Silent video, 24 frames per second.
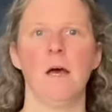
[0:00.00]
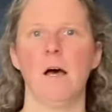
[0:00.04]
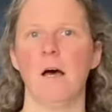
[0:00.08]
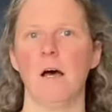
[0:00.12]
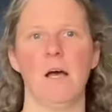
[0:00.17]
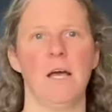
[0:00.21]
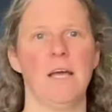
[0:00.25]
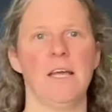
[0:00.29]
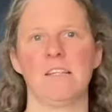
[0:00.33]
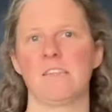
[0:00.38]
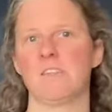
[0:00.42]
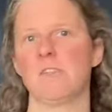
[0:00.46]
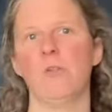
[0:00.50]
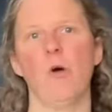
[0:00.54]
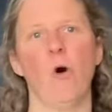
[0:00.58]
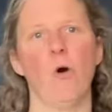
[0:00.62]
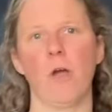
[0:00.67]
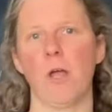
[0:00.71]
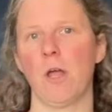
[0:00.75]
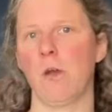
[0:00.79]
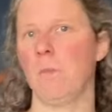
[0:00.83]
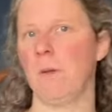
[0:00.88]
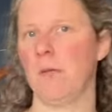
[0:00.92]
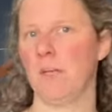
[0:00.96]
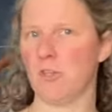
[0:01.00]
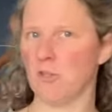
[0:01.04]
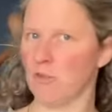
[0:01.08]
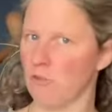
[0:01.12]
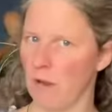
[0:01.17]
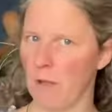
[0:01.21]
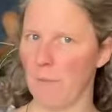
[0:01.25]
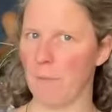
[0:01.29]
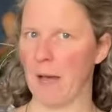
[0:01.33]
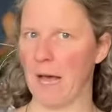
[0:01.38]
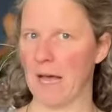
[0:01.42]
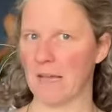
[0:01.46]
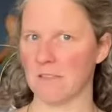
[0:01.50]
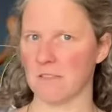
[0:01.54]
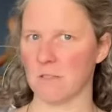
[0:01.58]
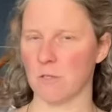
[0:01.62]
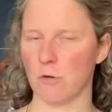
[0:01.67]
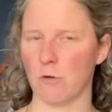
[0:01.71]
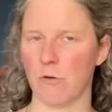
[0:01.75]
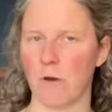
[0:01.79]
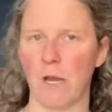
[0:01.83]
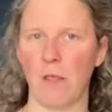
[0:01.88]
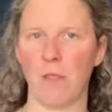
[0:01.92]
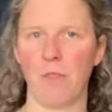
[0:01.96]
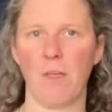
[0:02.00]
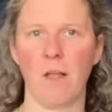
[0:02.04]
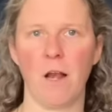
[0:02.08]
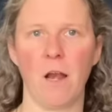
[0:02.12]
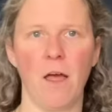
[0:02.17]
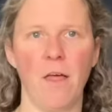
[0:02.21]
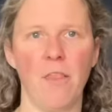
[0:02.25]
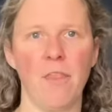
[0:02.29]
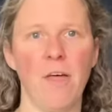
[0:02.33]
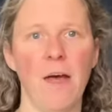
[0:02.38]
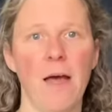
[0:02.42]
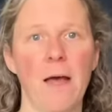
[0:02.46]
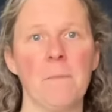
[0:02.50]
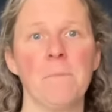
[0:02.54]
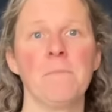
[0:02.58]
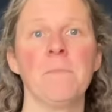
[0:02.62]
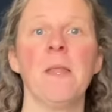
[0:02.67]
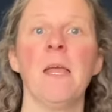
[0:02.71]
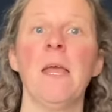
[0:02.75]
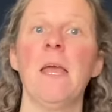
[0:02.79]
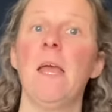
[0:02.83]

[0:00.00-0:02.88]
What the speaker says: It's not going to be a trip hazard or anything like that.